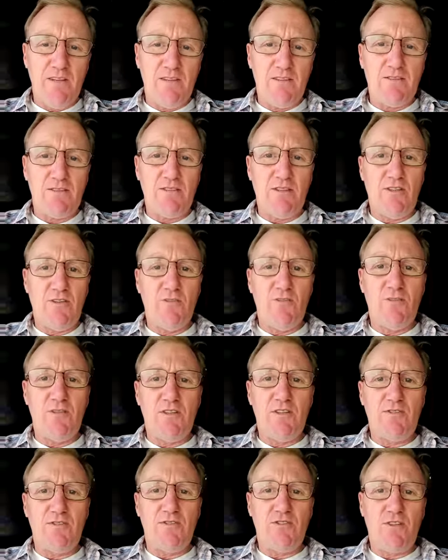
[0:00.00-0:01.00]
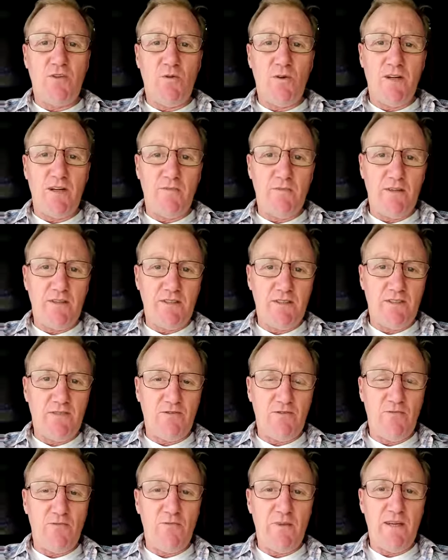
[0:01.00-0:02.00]
So that's just a quick message
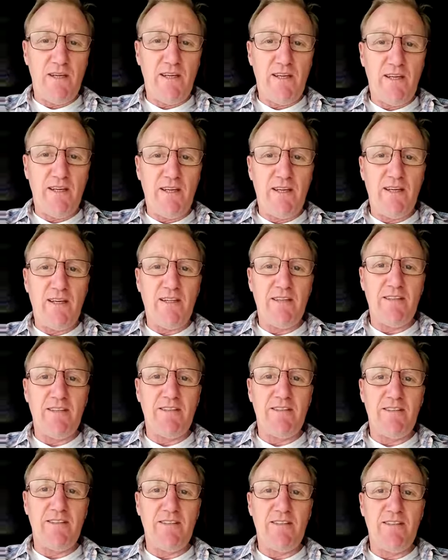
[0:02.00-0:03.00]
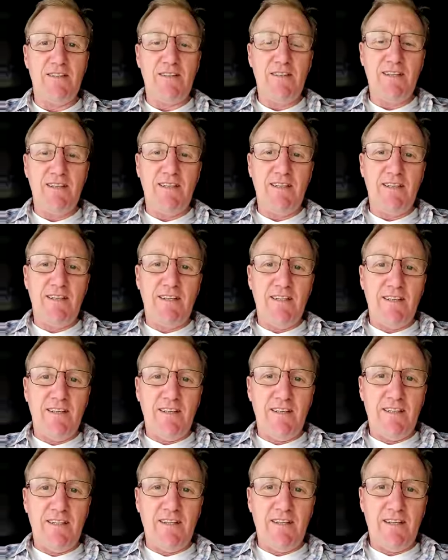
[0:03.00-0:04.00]
from me. And
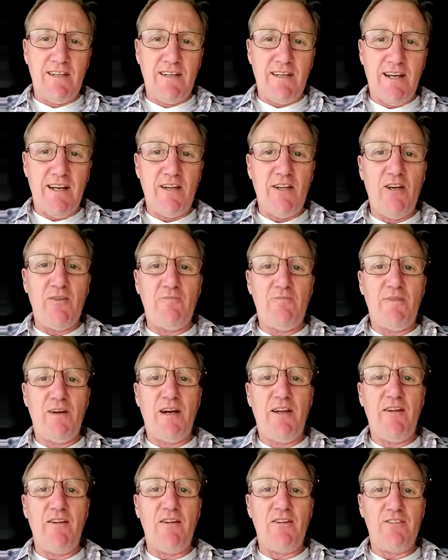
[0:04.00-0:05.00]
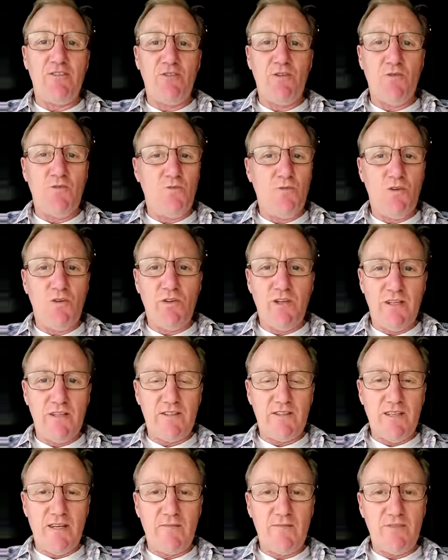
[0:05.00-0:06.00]
Anna, your work
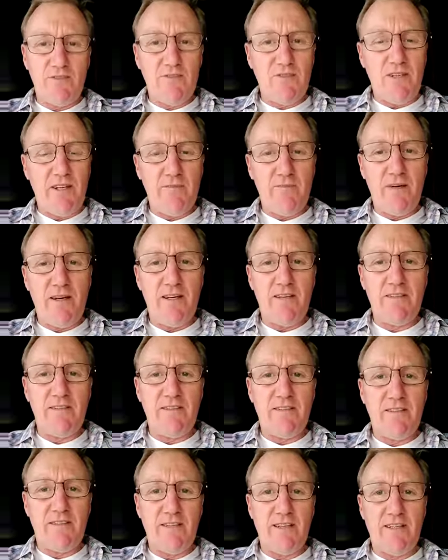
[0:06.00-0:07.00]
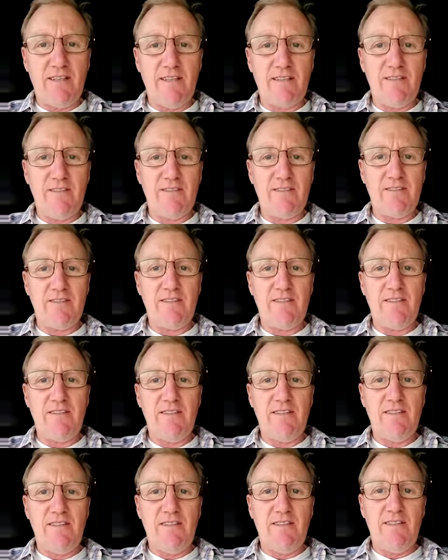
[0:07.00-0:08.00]
is absolutely amazing, and
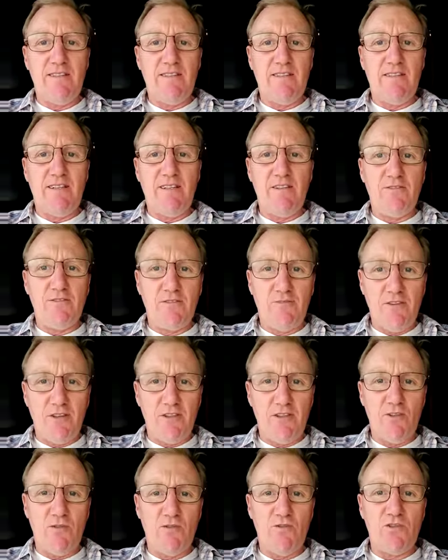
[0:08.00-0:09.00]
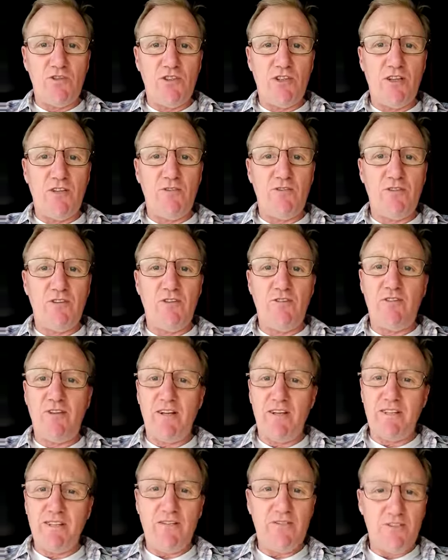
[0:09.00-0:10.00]
I'd love to follow your show. So
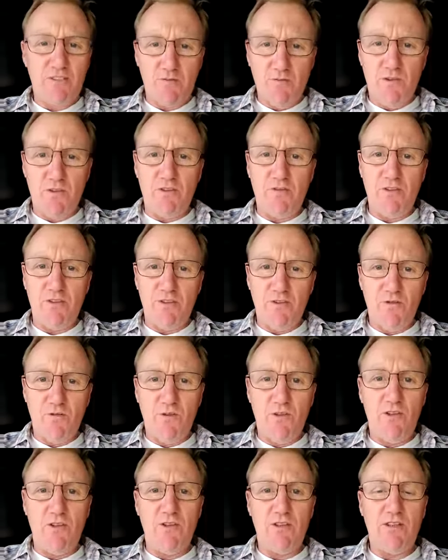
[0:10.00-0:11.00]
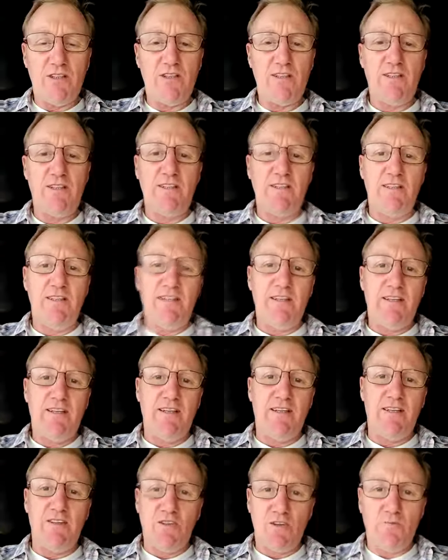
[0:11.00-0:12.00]
thanks ever so much for your work,
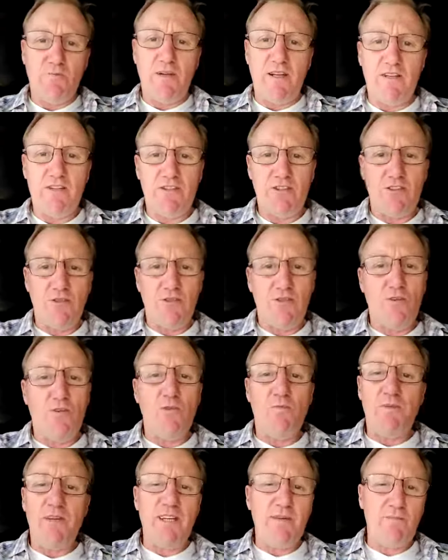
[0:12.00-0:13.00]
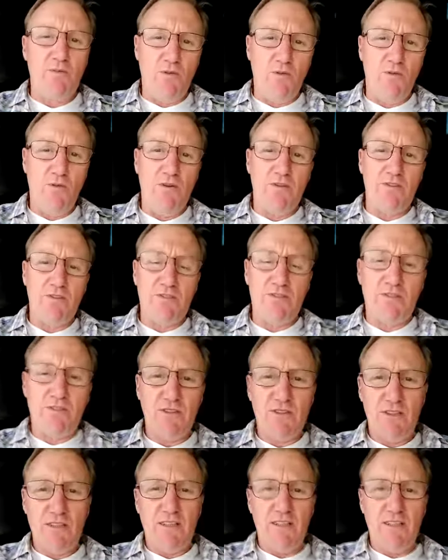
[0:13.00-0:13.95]
and God bless you and all the people that's